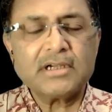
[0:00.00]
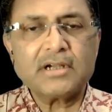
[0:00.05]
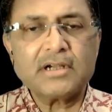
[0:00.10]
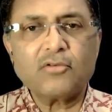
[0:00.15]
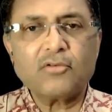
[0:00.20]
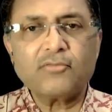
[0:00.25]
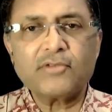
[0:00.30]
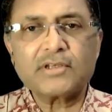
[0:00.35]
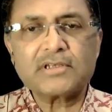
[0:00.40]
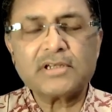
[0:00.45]

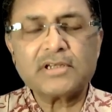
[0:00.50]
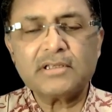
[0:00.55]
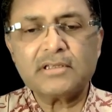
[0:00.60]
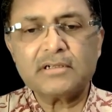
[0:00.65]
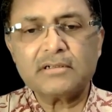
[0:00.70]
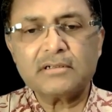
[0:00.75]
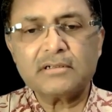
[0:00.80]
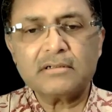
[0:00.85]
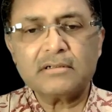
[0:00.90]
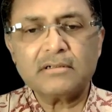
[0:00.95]
and obviously
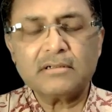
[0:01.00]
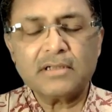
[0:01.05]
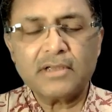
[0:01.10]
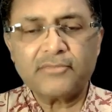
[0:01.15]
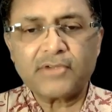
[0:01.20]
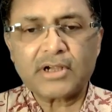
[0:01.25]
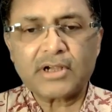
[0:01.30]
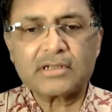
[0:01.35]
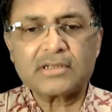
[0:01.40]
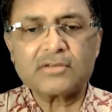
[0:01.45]
the
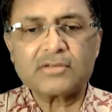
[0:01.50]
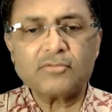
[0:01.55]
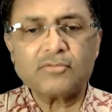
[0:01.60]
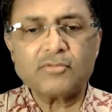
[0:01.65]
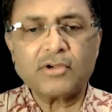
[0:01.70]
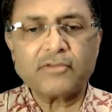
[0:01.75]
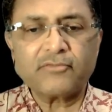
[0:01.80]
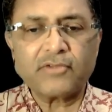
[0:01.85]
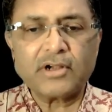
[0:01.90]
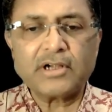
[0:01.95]
effects
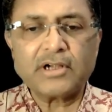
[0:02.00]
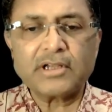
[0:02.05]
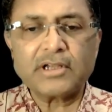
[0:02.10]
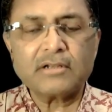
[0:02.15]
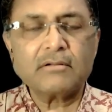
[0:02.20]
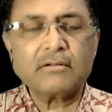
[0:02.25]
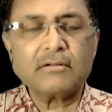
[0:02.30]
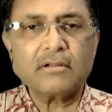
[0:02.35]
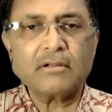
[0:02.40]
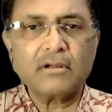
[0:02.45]
were felt
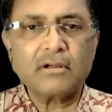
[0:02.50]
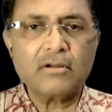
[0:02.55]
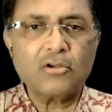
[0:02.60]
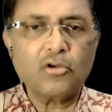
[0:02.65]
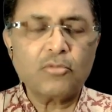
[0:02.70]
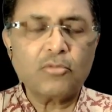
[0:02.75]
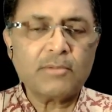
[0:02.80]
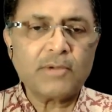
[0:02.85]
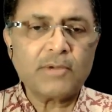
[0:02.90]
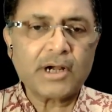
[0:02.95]
in
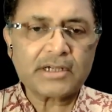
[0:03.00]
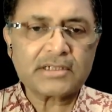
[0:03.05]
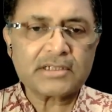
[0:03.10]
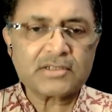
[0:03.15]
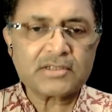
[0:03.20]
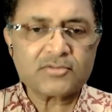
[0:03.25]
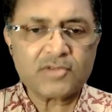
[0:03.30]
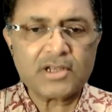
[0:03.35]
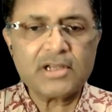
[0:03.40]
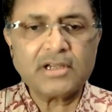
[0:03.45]
global
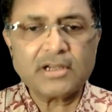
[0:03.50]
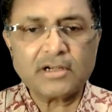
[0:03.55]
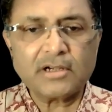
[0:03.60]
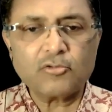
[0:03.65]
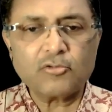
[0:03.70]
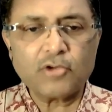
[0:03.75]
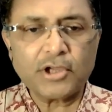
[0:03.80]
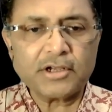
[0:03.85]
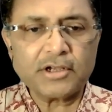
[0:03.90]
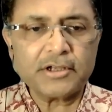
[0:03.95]
markets as well,
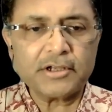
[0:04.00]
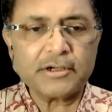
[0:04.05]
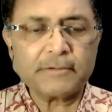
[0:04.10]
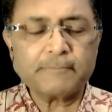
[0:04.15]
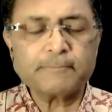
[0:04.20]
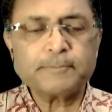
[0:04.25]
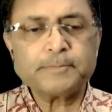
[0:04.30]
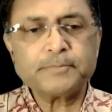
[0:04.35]
including India.